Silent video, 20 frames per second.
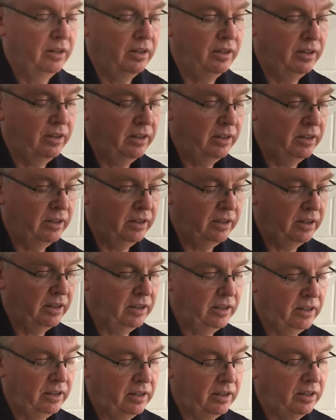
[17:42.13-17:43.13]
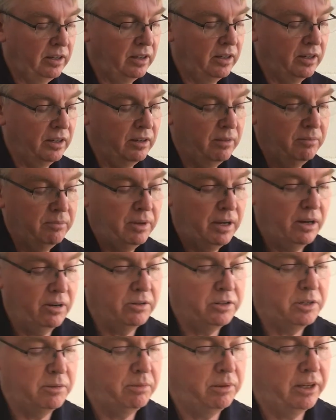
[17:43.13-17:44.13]
and then the power
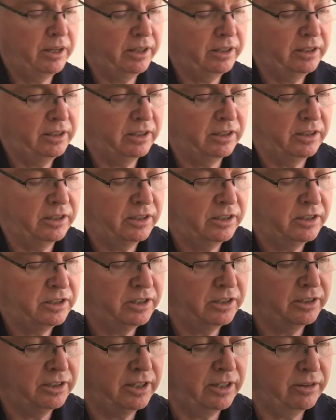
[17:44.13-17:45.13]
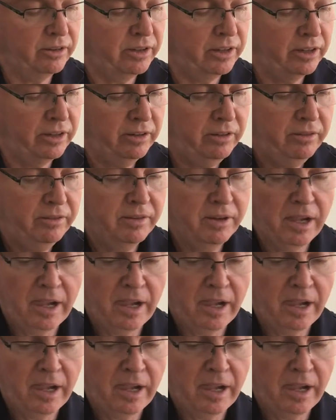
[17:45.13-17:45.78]
supply can sit down here.